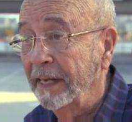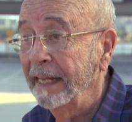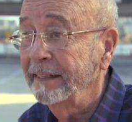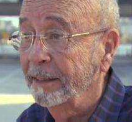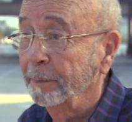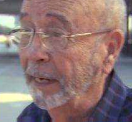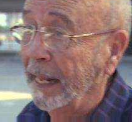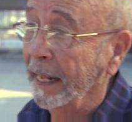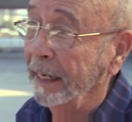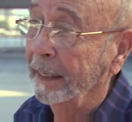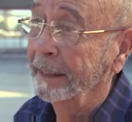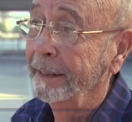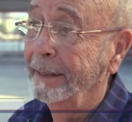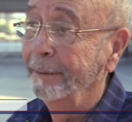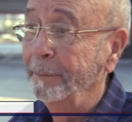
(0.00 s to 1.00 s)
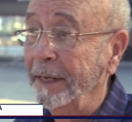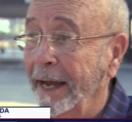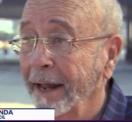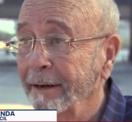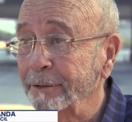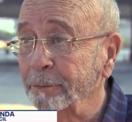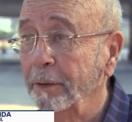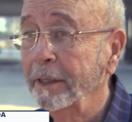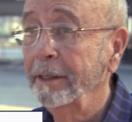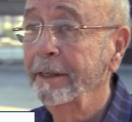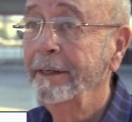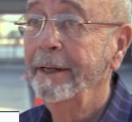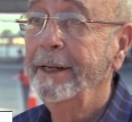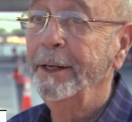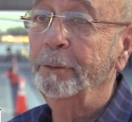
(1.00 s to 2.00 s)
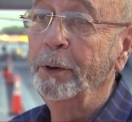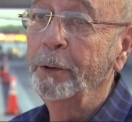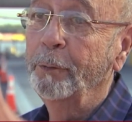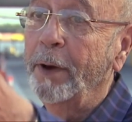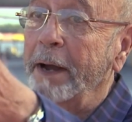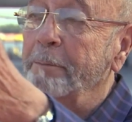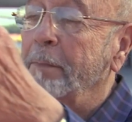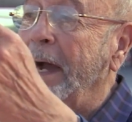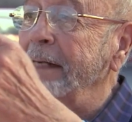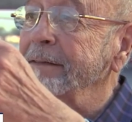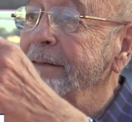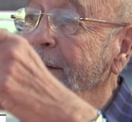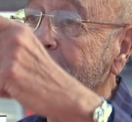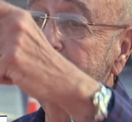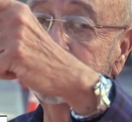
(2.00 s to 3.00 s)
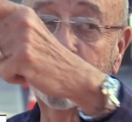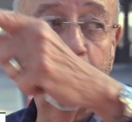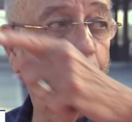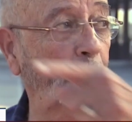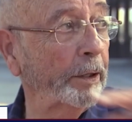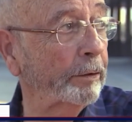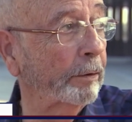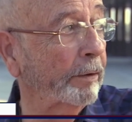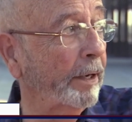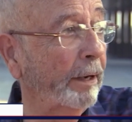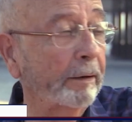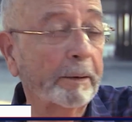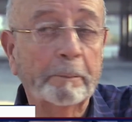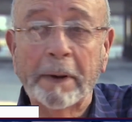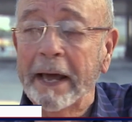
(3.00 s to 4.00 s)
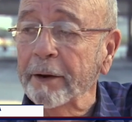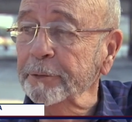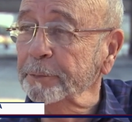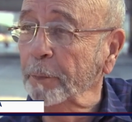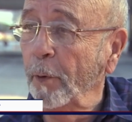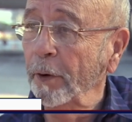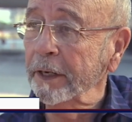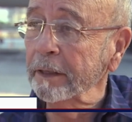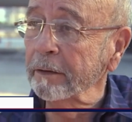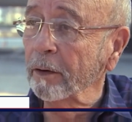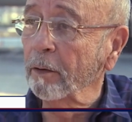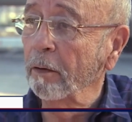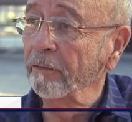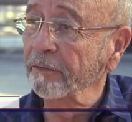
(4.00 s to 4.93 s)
take the banana, be honest with you. We'll ride bicycles all the way through here to Ballast Point to go